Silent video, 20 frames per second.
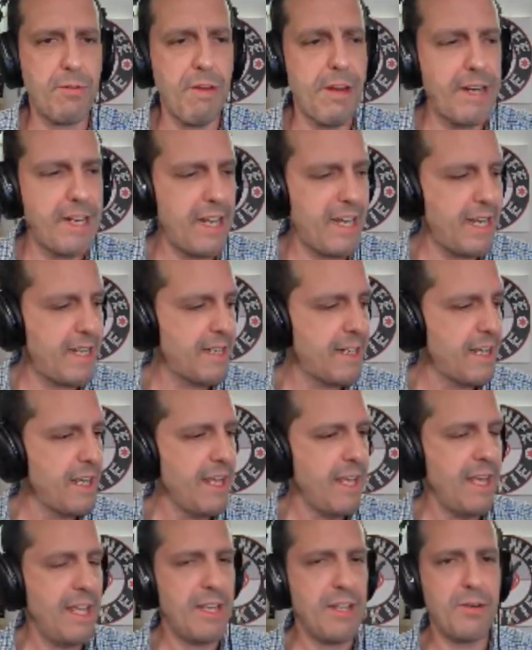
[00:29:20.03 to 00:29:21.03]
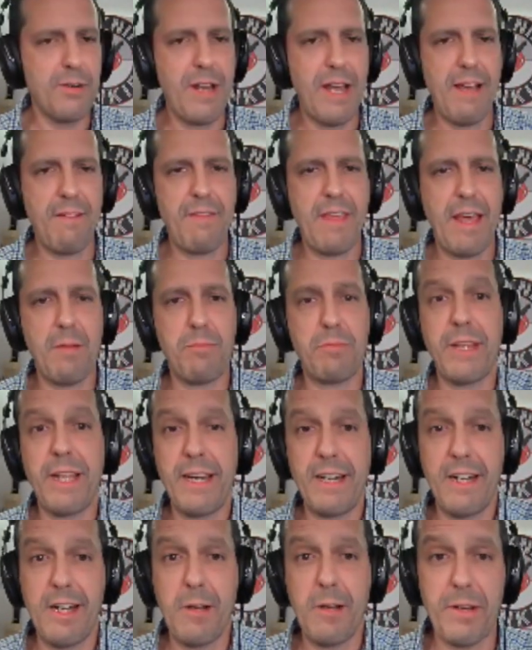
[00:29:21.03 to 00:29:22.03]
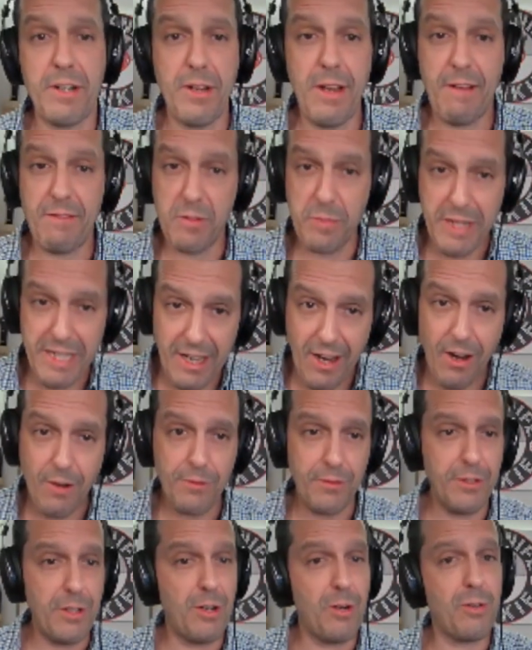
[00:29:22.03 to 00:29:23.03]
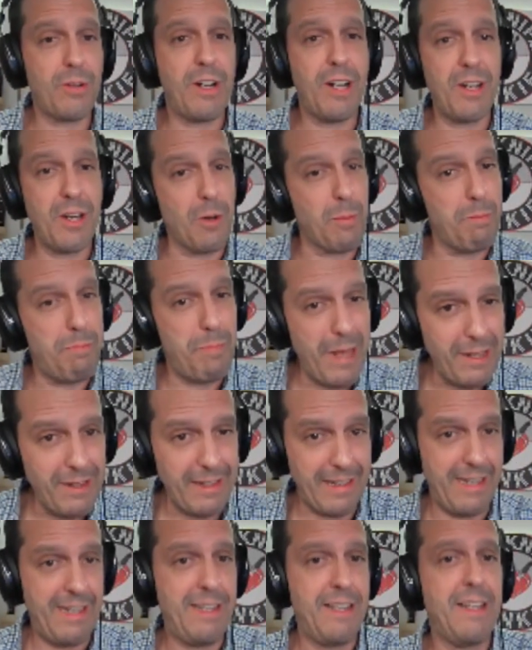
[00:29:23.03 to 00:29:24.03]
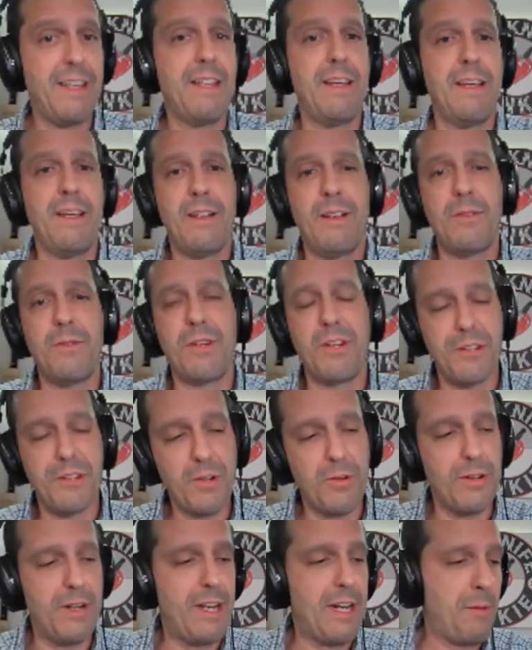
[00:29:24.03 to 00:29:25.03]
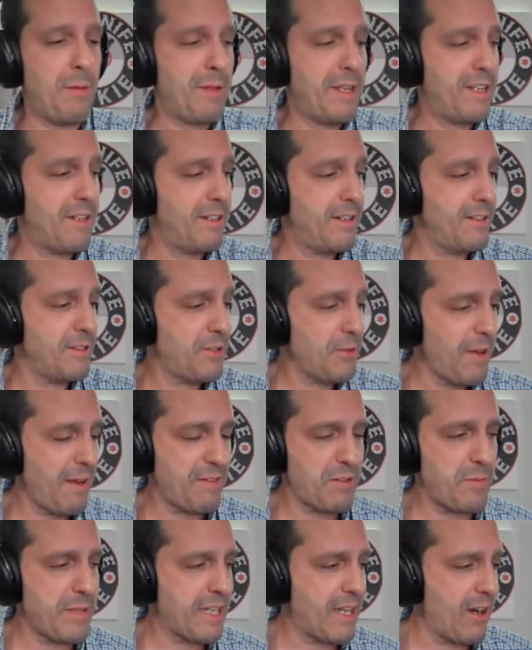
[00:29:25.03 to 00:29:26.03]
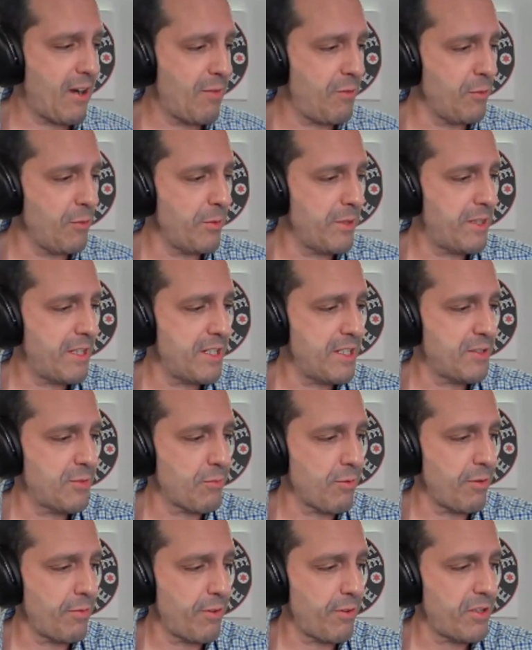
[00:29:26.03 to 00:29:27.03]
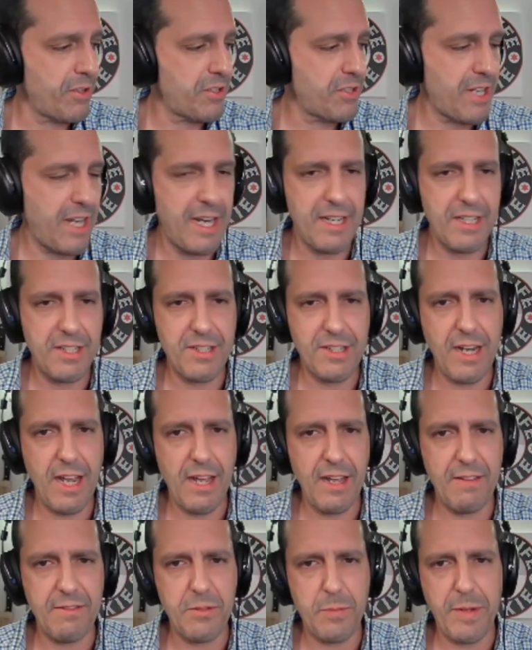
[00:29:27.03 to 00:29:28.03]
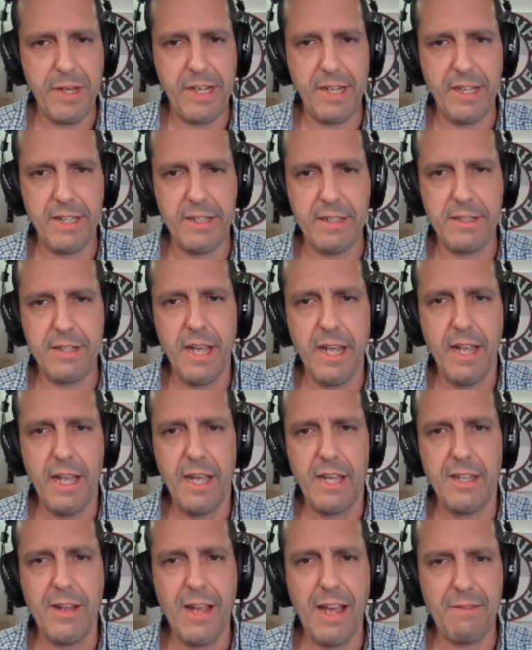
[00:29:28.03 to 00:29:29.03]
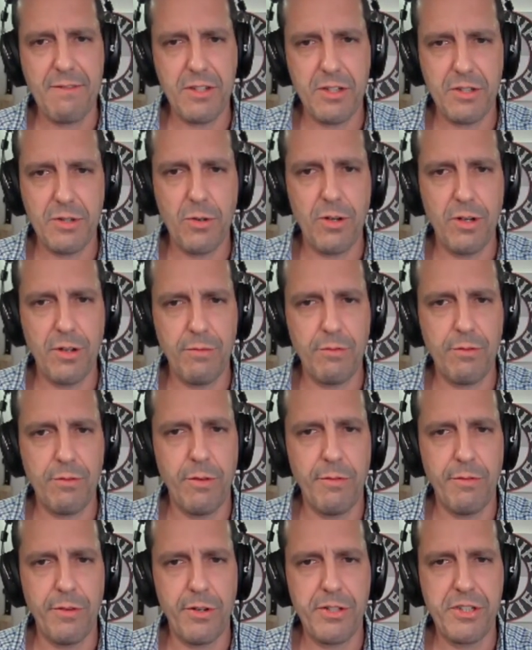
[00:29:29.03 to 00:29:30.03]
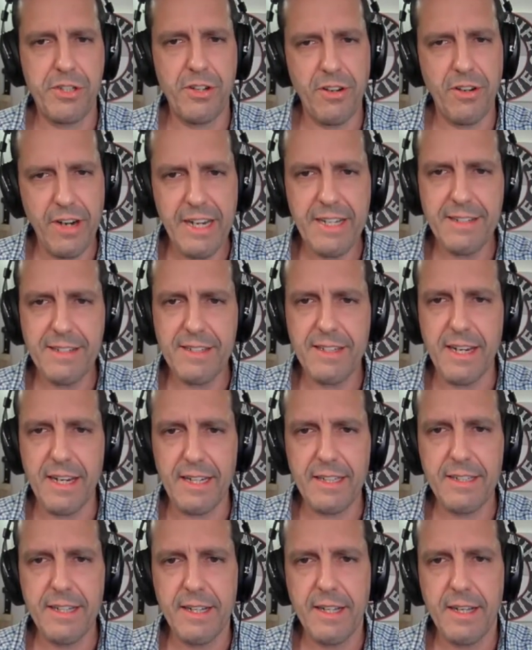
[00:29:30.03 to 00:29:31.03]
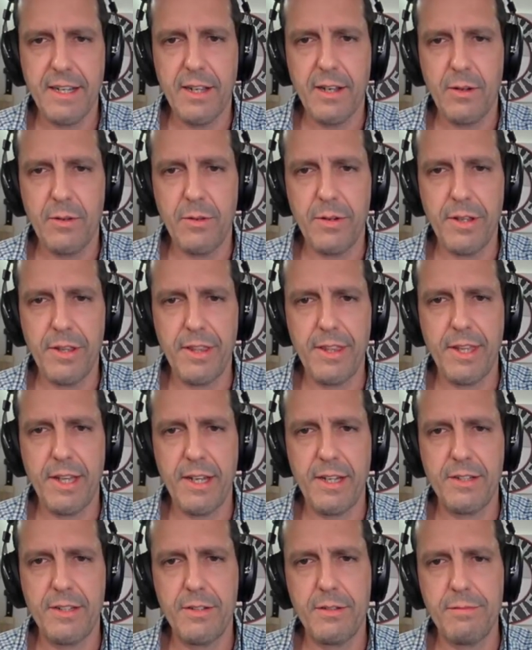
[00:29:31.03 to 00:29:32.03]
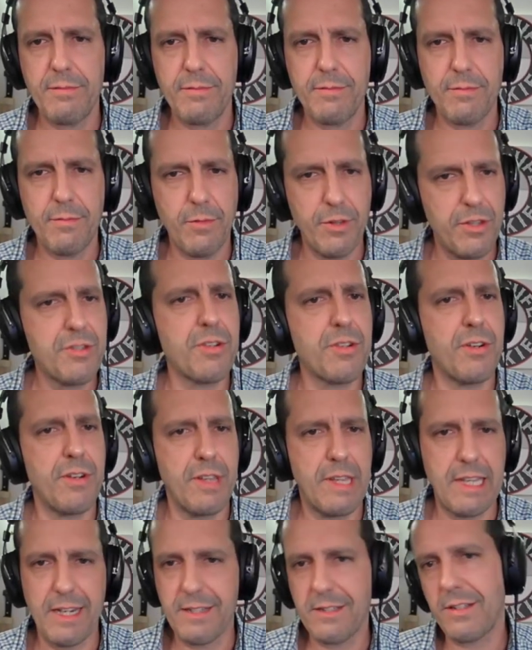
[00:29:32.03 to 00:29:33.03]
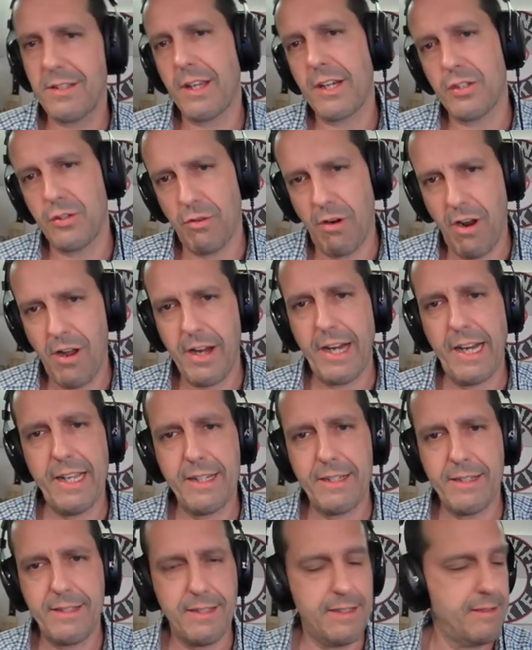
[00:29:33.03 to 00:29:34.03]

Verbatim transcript: right hand, you'd have that blade up, and you have to be careful you don't cut your belly when you're doing it. I mean, you, you do have to be careful with these reverse edge knives because you have to sort of reverse your instinct with uh, with certain things like drawing it